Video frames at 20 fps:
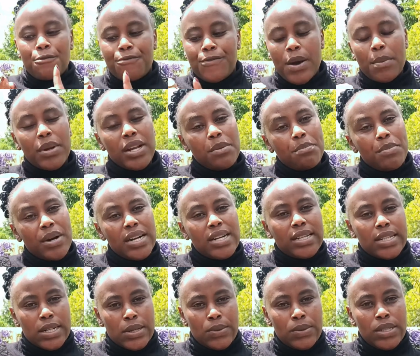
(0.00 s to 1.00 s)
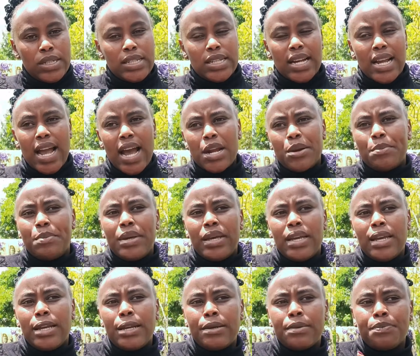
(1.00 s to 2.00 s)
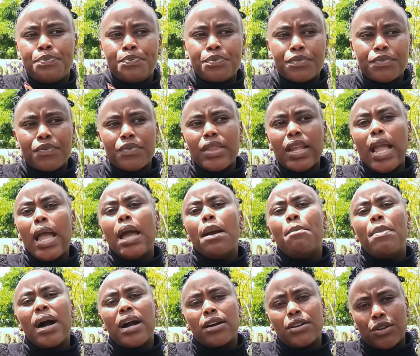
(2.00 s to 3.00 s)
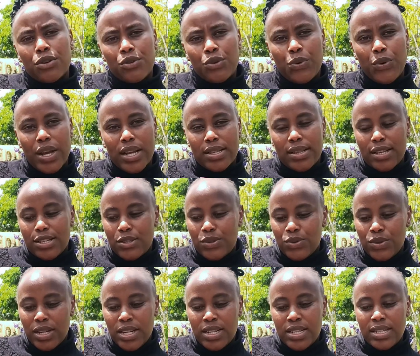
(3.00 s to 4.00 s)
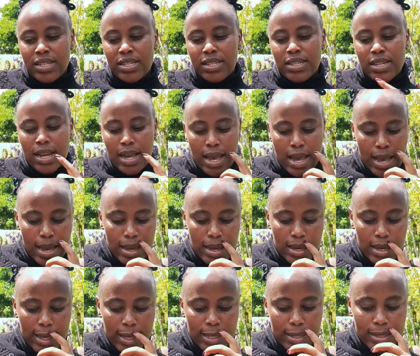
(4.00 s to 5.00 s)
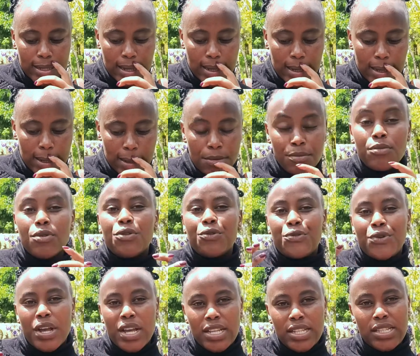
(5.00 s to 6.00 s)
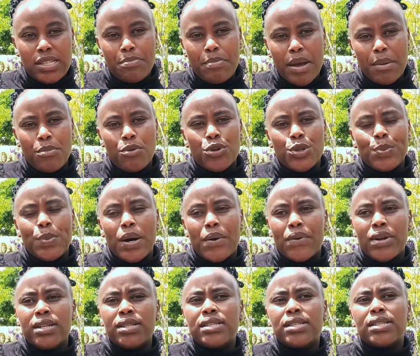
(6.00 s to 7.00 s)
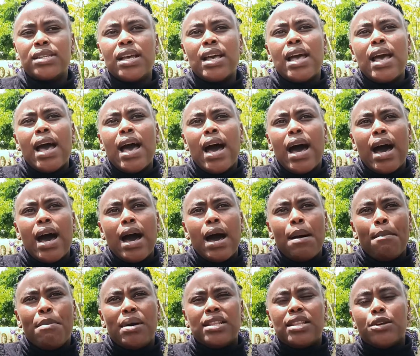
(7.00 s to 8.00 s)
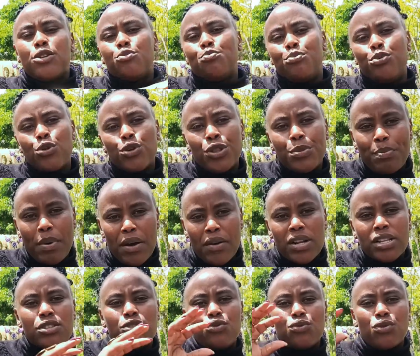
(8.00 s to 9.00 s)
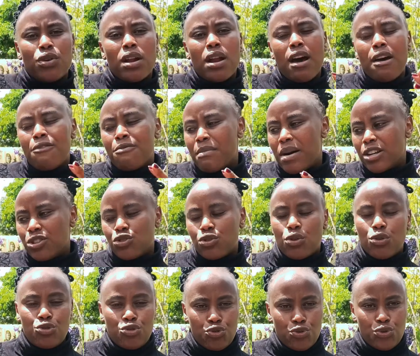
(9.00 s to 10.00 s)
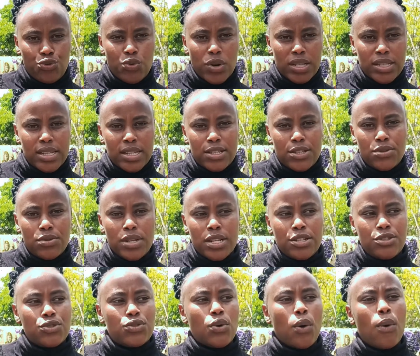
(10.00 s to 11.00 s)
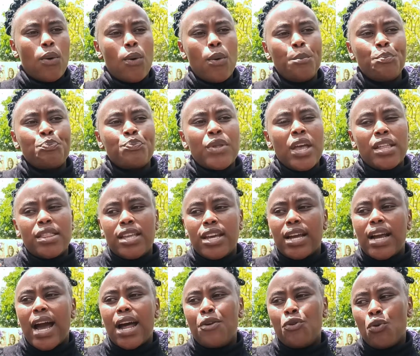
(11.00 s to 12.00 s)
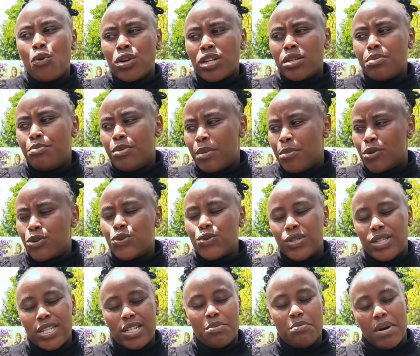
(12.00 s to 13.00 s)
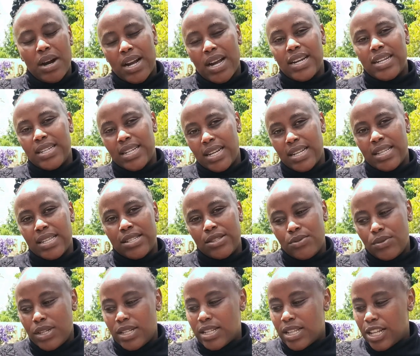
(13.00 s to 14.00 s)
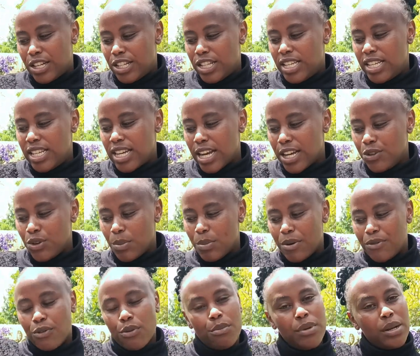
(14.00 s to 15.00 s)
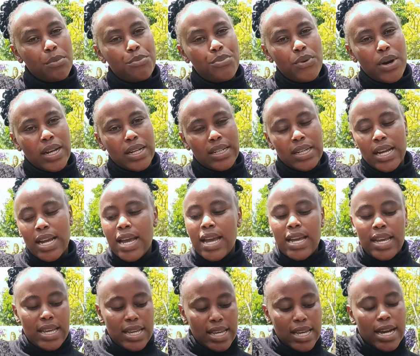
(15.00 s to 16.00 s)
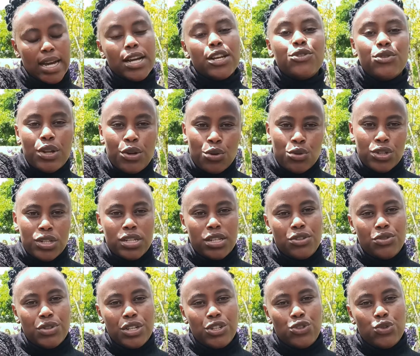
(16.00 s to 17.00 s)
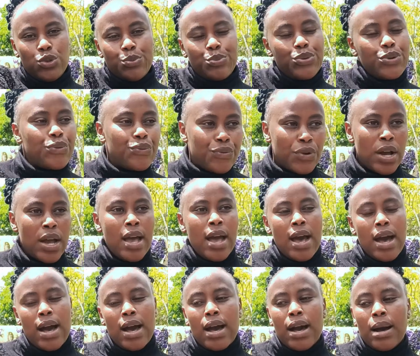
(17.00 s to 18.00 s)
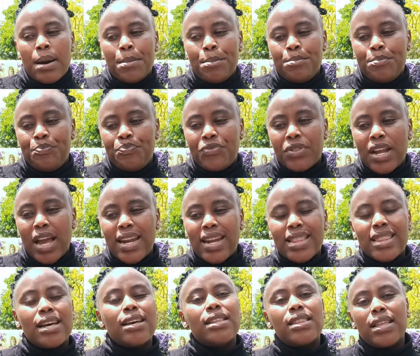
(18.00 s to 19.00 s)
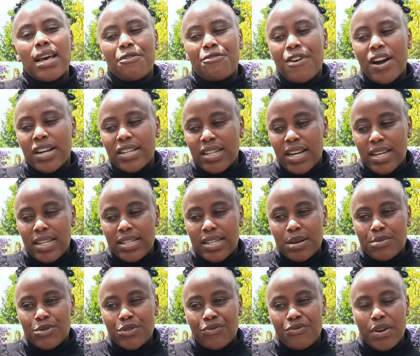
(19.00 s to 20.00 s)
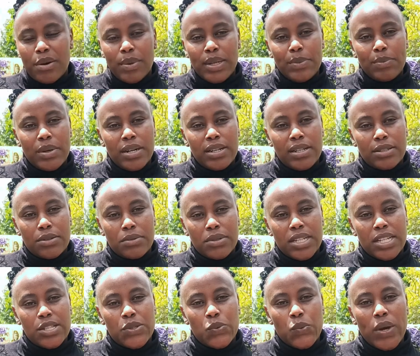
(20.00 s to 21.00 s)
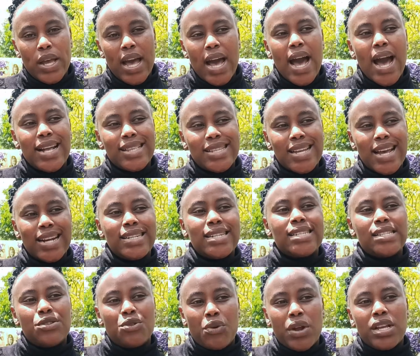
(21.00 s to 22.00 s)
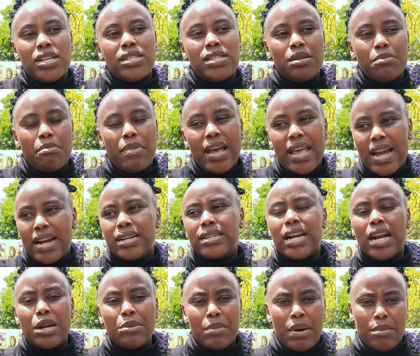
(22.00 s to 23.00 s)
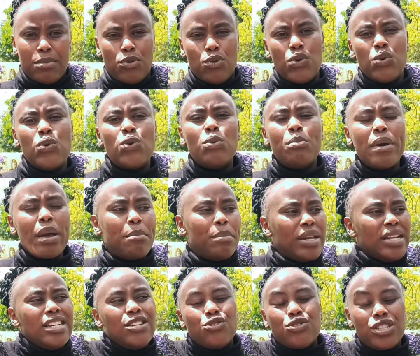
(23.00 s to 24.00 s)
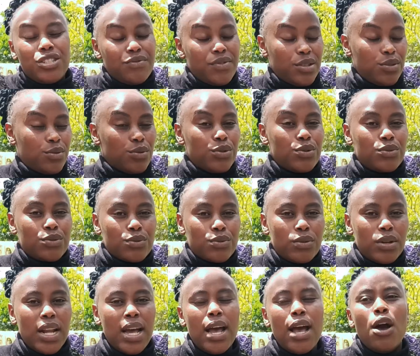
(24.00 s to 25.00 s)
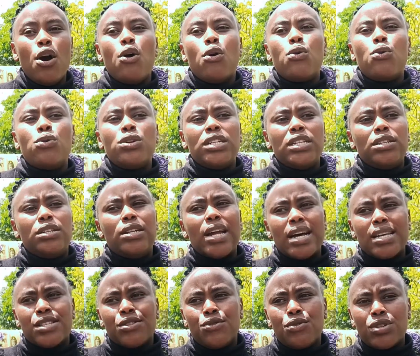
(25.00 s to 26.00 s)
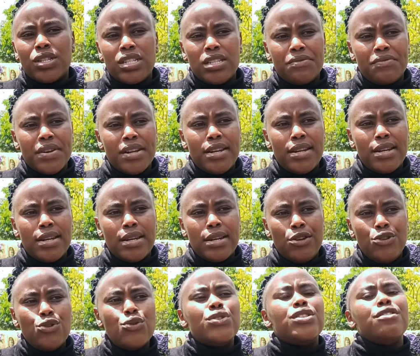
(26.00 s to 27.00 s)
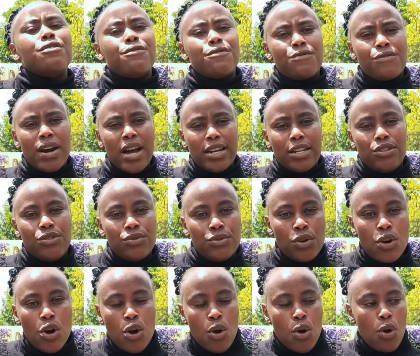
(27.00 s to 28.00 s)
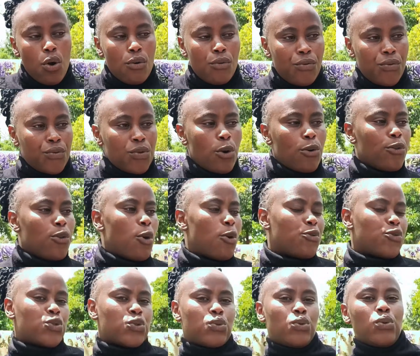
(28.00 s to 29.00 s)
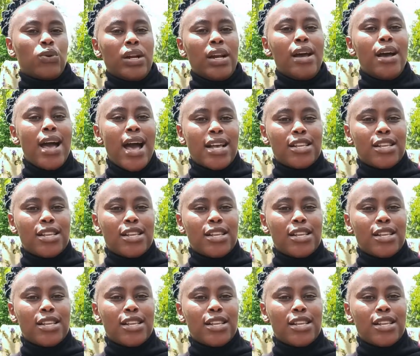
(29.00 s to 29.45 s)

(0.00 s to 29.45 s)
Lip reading: Family background can be a background where the student is raised by both parents, but that both parents do not have much control towards the student. So they cannot be able to sit back and tell the student that here you're performing poorly, here you're not, you need to improve. Another factor in terms of family background is where a child is raised by a grandma who maybe did not even go to school, who does not even know the value of school.